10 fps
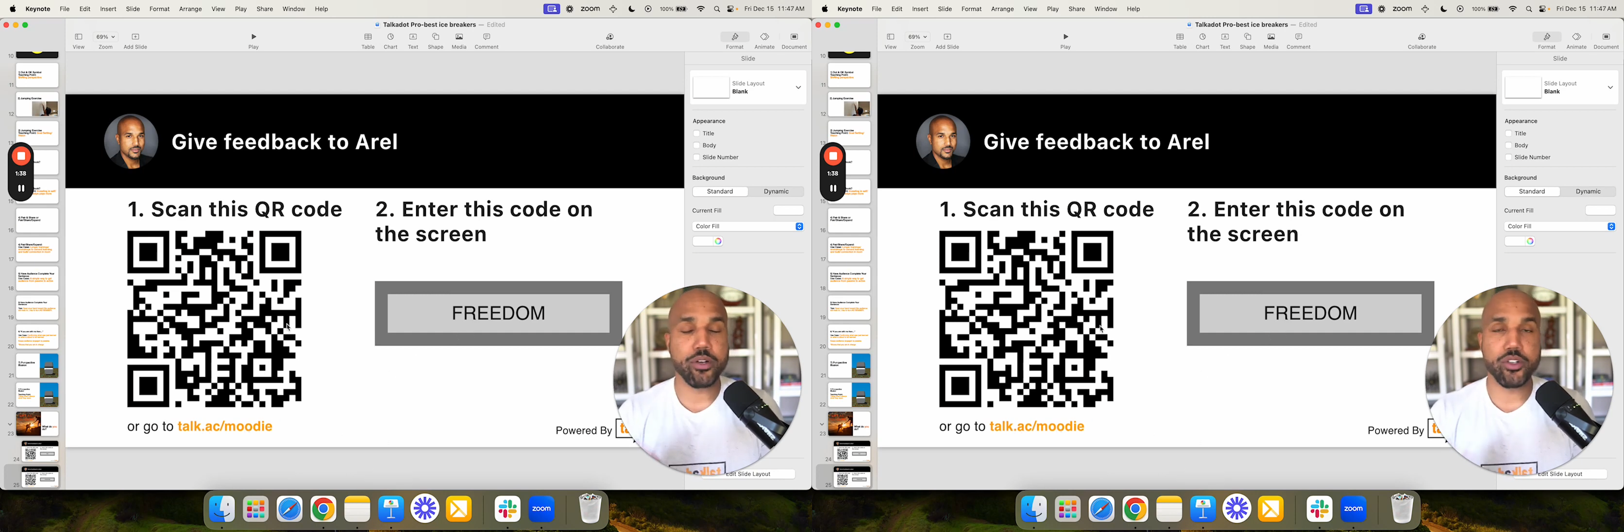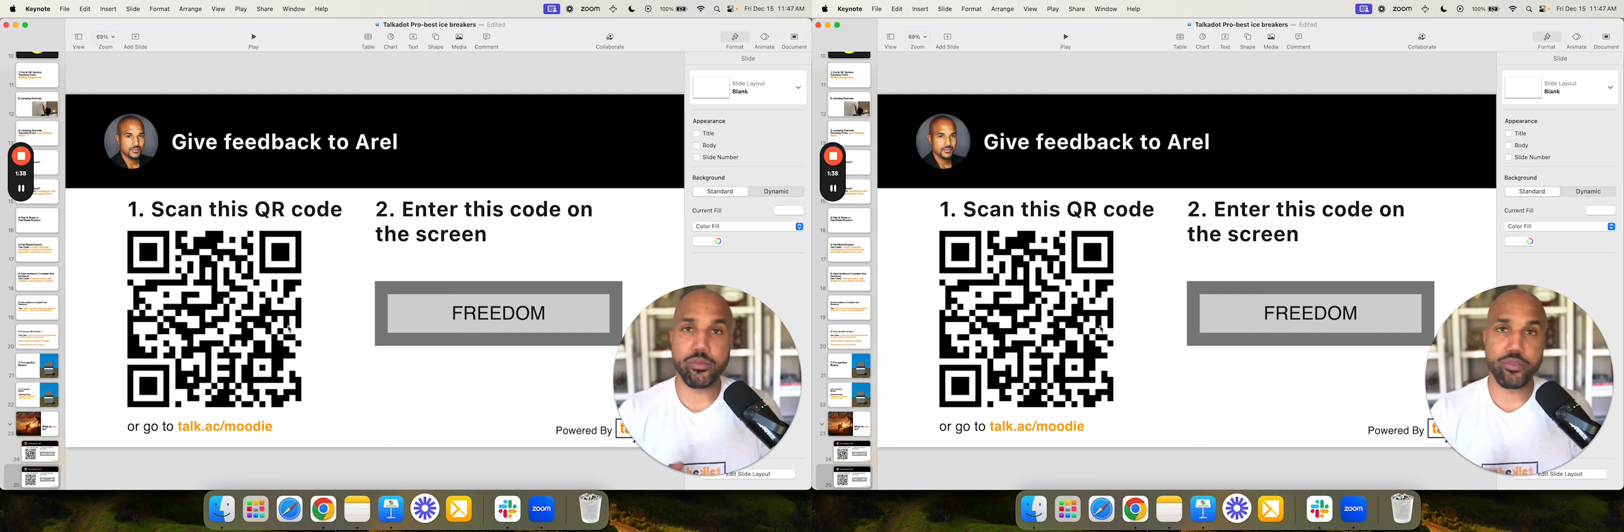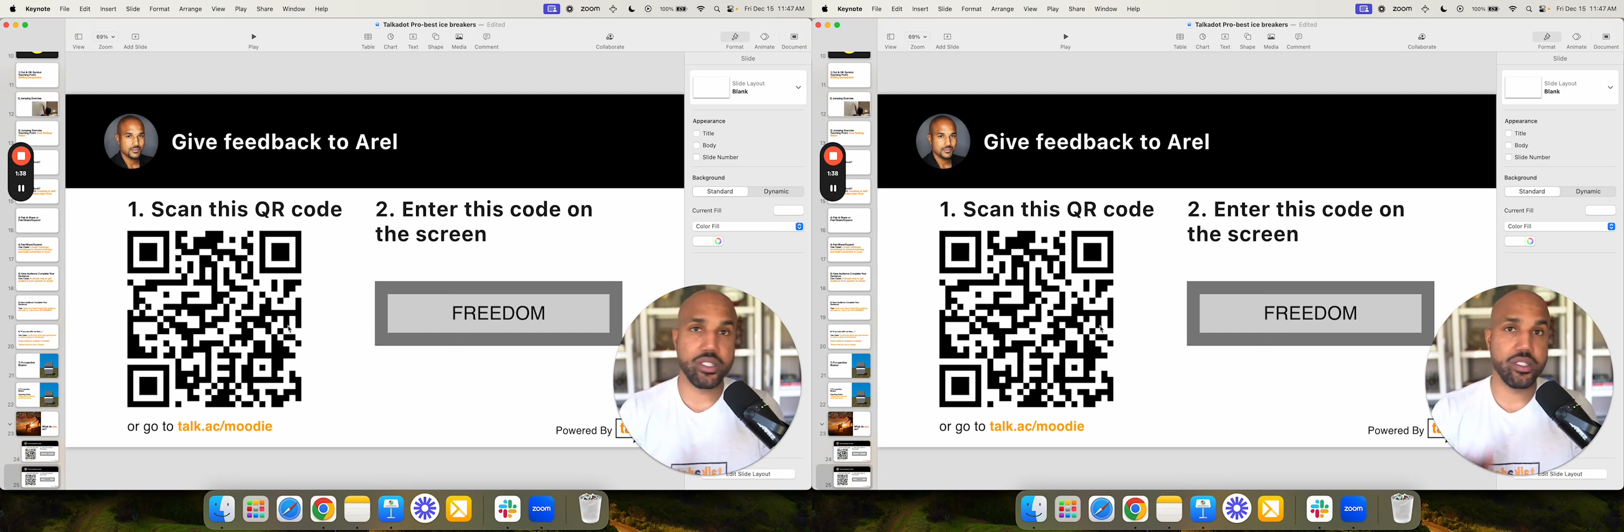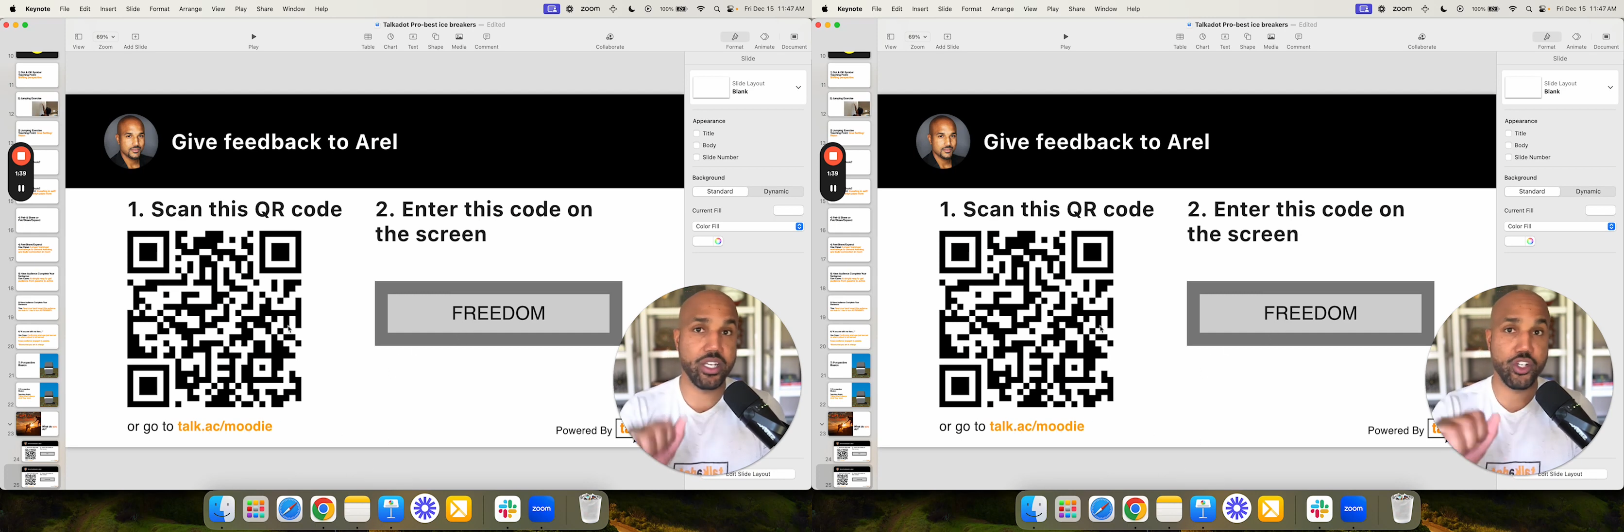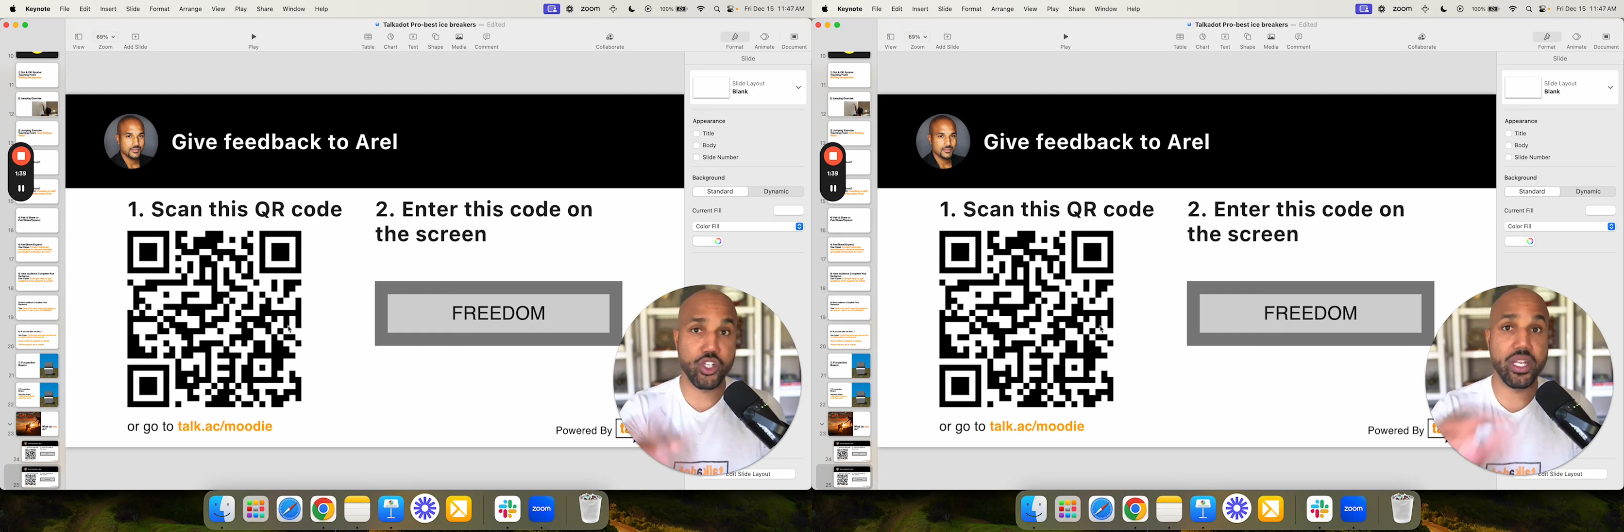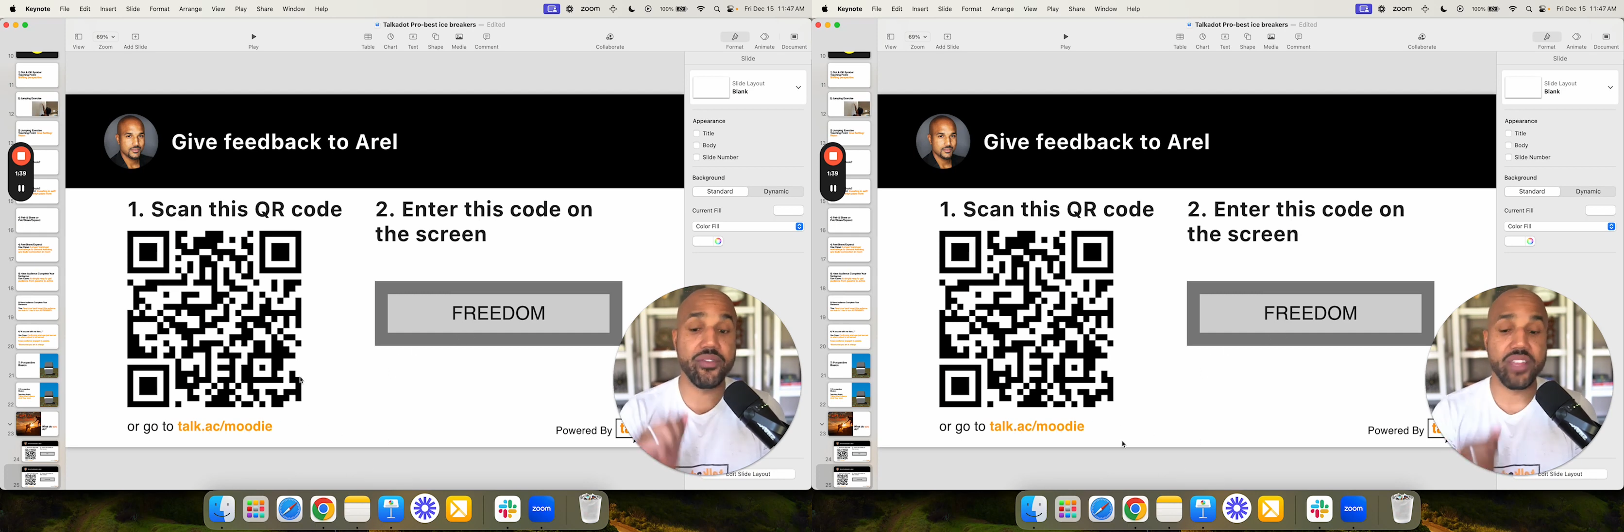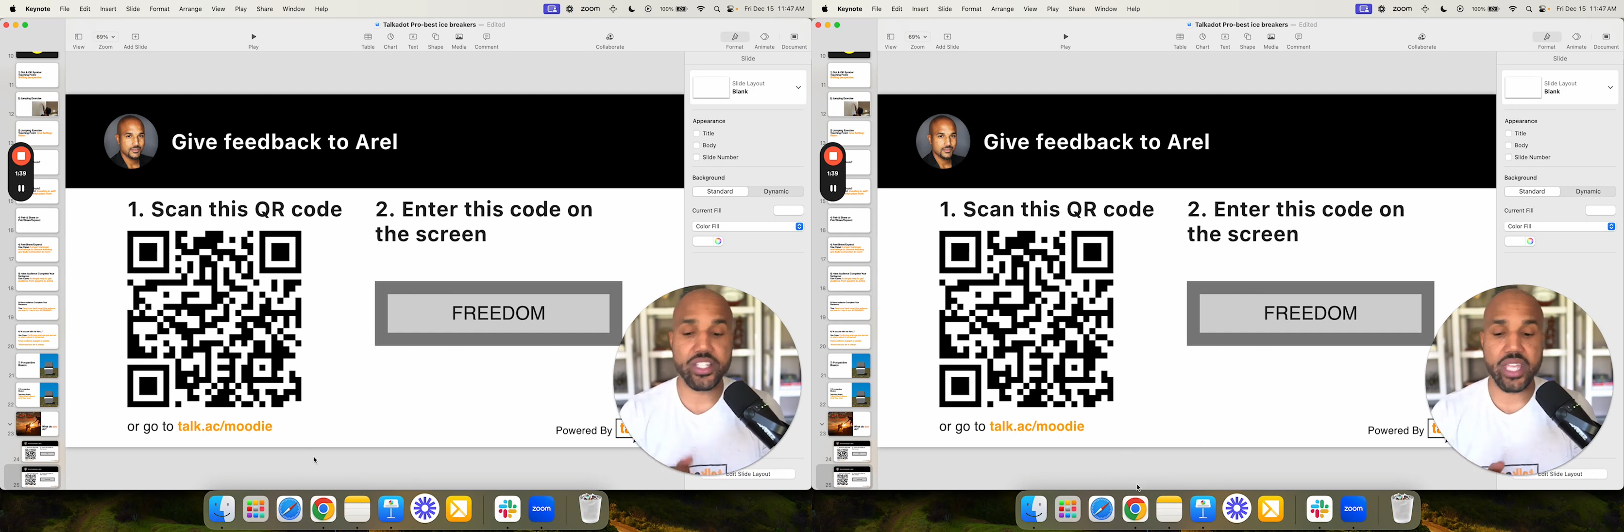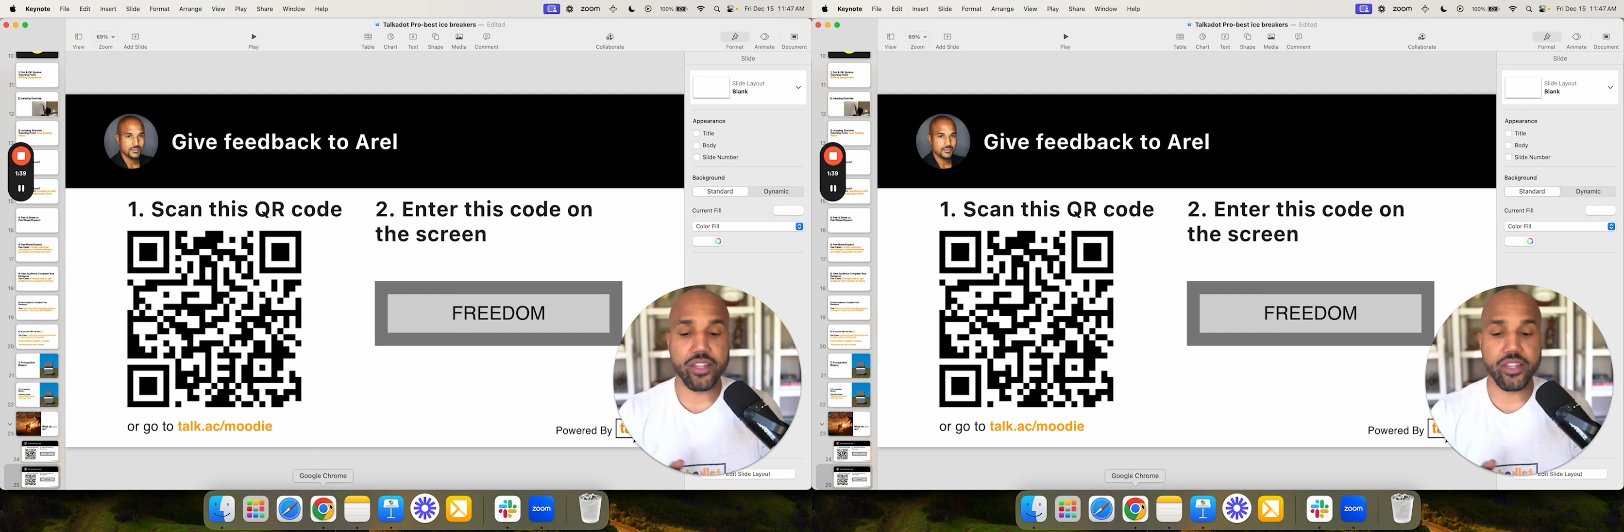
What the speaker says: presentation, if they scan this